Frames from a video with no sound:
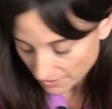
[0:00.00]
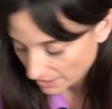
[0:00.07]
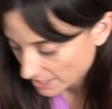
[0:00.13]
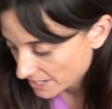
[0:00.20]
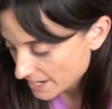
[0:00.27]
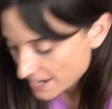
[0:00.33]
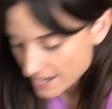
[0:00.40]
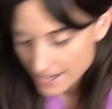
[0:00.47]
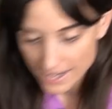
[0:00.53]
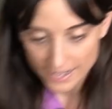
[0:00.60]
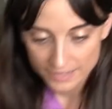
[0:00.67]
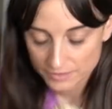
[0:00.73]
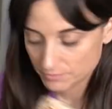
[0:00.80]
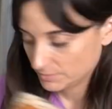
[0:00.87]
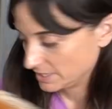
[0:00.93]
then I
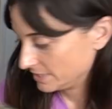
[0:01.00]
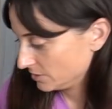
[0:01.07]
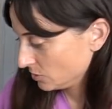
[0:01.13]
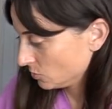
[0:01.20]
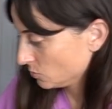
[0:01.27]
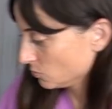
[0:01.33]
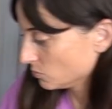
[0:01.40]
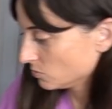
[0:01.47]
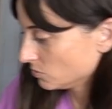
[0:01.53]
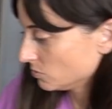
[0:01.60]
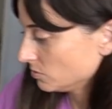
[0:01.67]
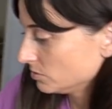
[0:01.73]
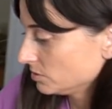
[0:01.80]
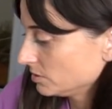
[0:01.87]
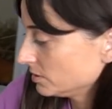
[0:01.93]
add my
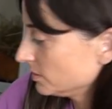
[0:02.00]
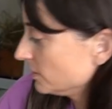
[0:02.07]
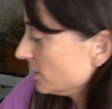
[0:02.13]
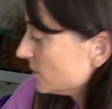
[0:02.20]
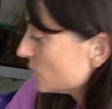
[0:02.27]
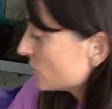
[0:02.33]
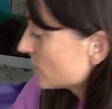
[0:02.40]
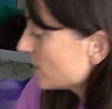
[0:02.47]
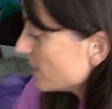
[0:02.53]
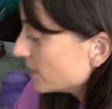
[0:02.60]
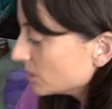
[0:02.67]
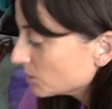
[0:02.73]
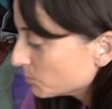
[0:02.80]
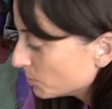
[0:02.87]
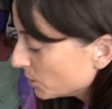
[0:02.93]
stool. I just kind
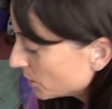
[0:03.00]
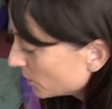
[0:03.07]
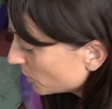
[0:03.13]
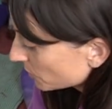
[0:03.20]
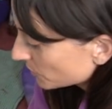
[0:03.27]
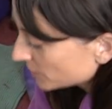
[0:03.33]
of put it over